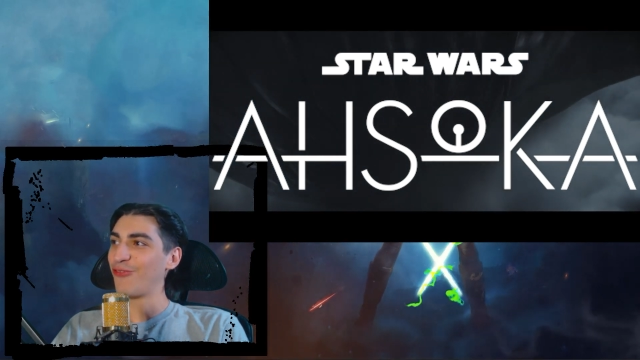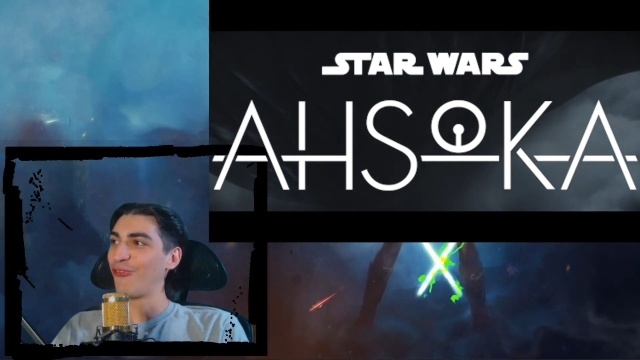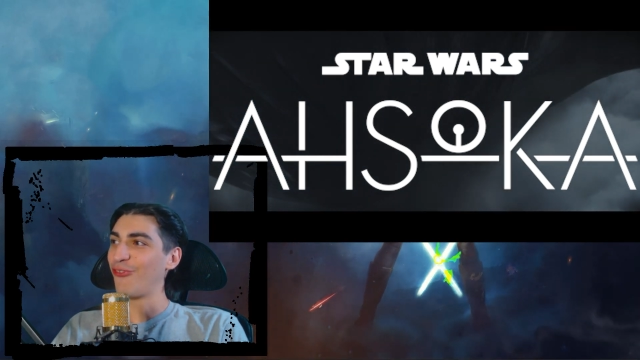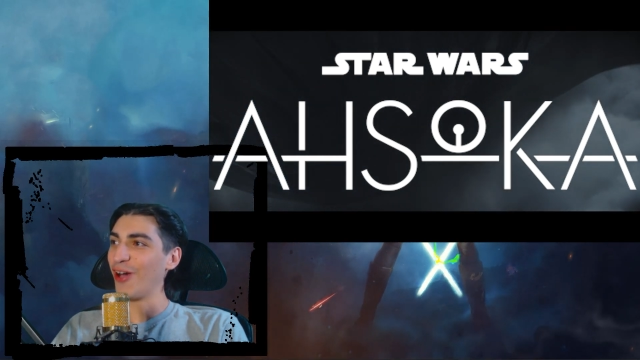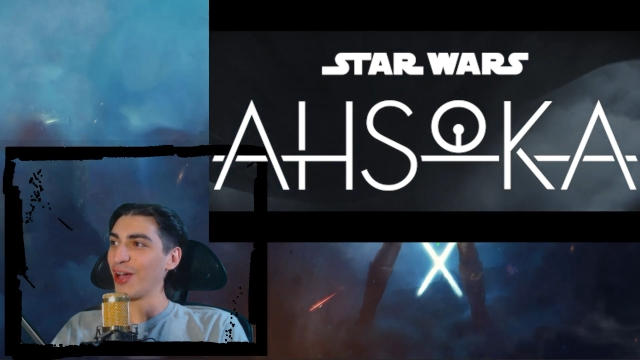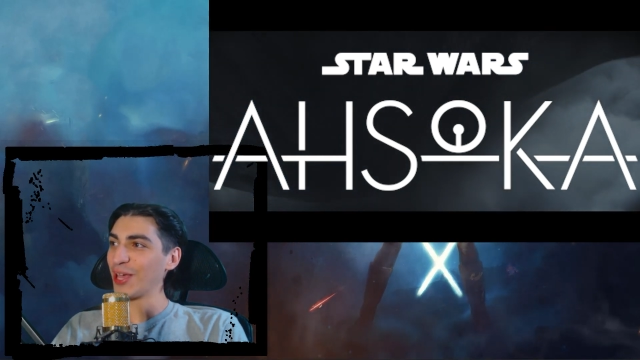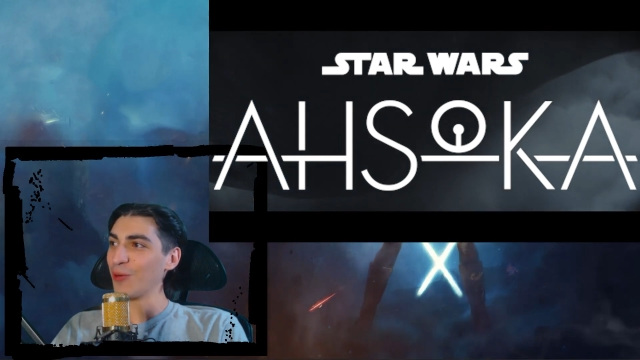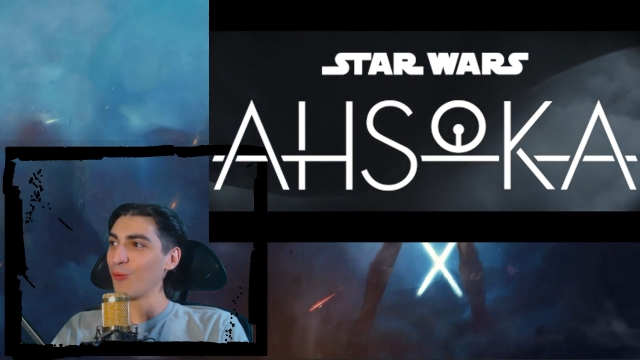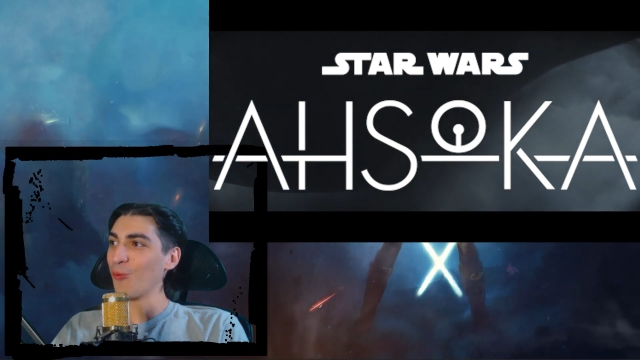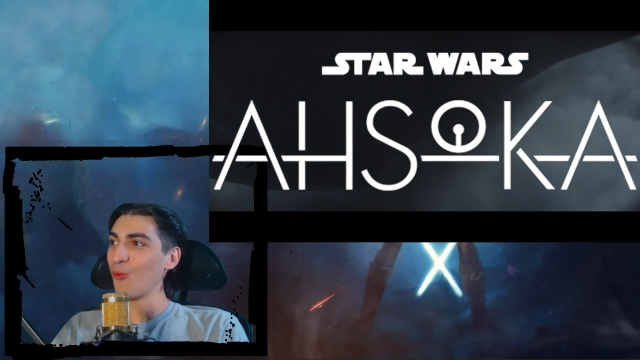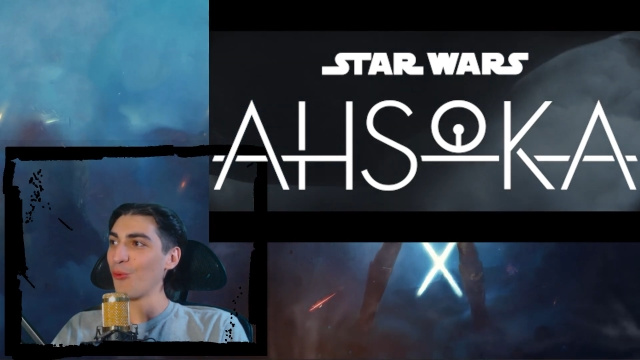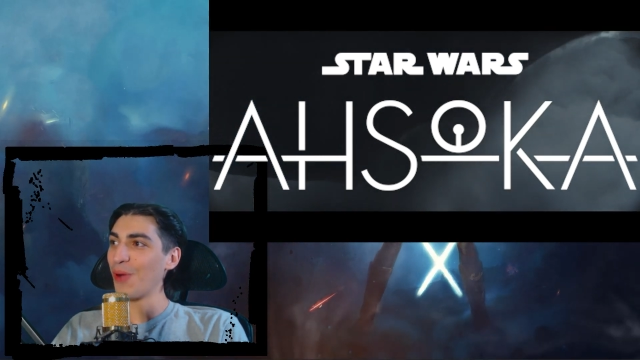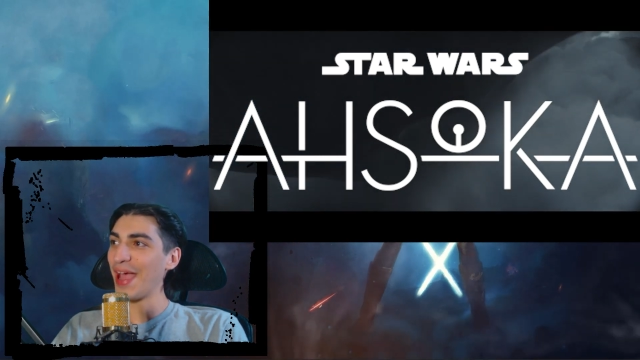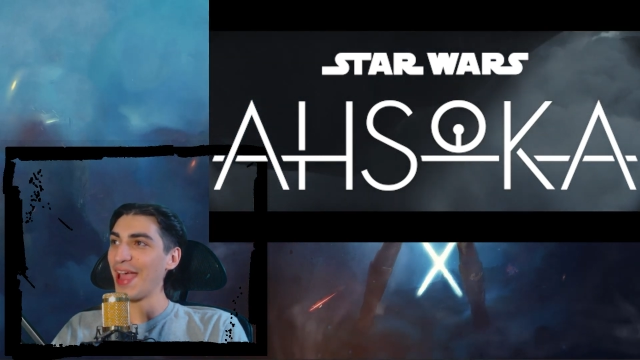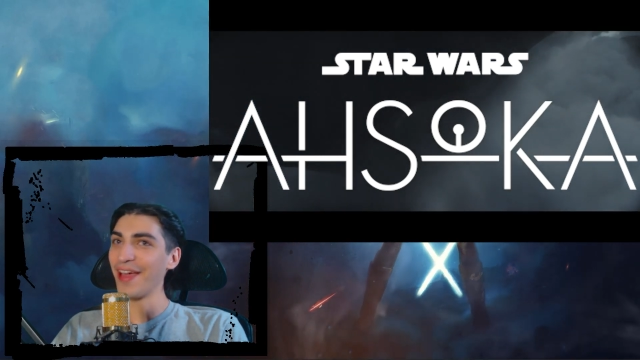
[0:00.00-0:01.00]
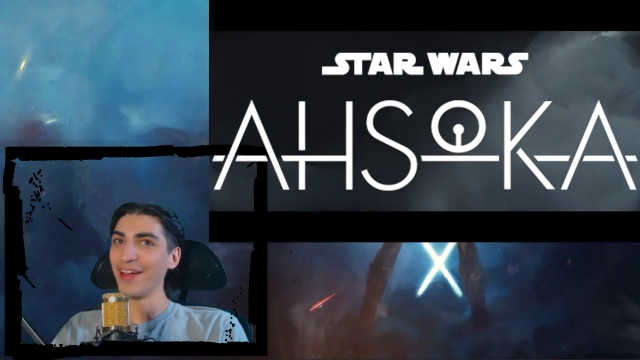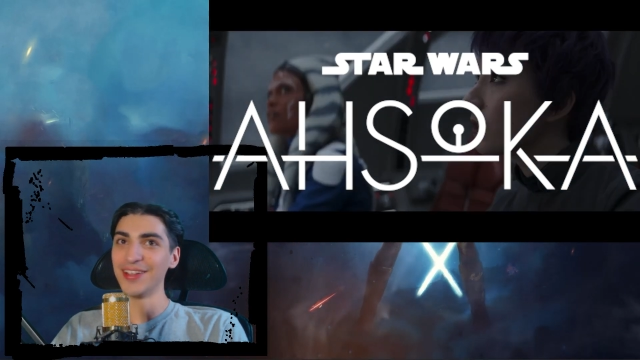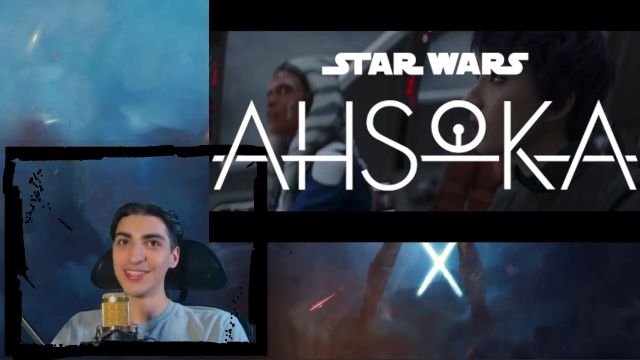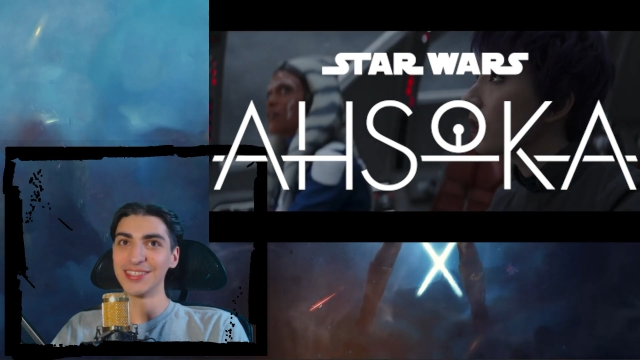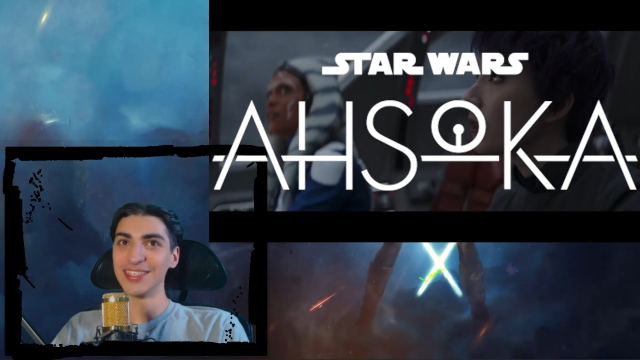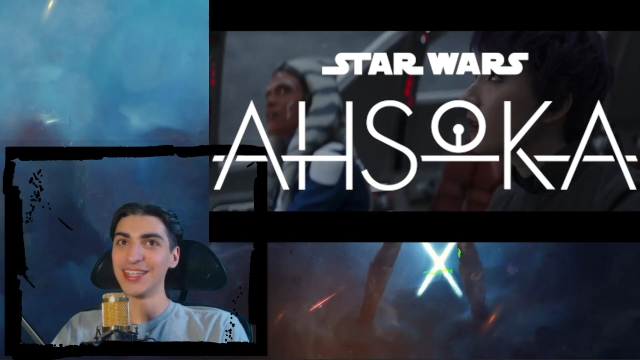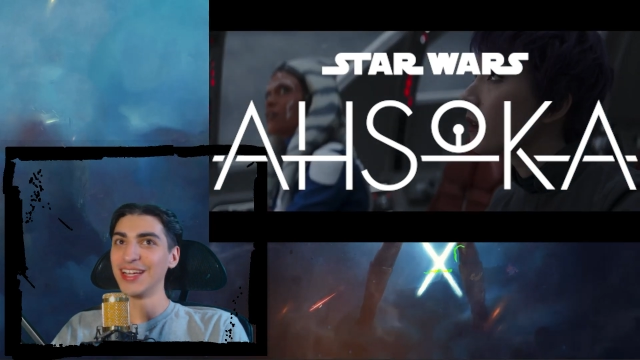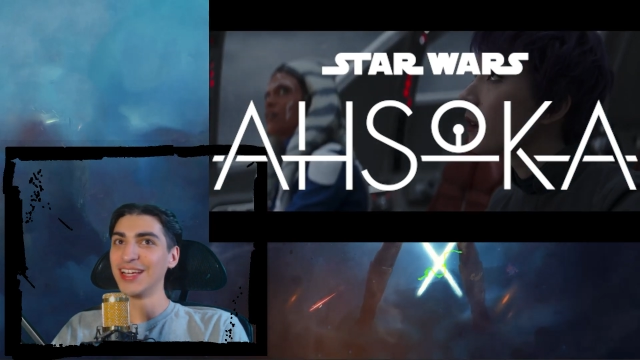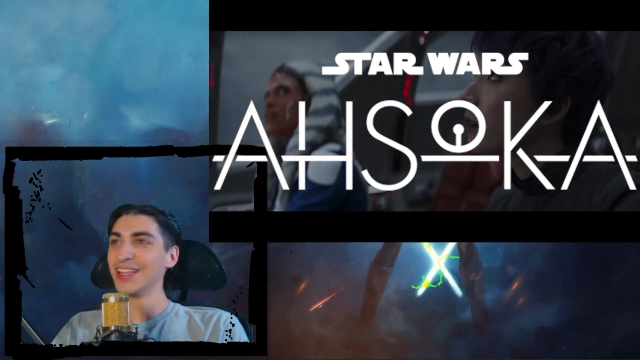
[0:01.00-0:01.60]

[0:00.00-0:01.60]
fucking whales.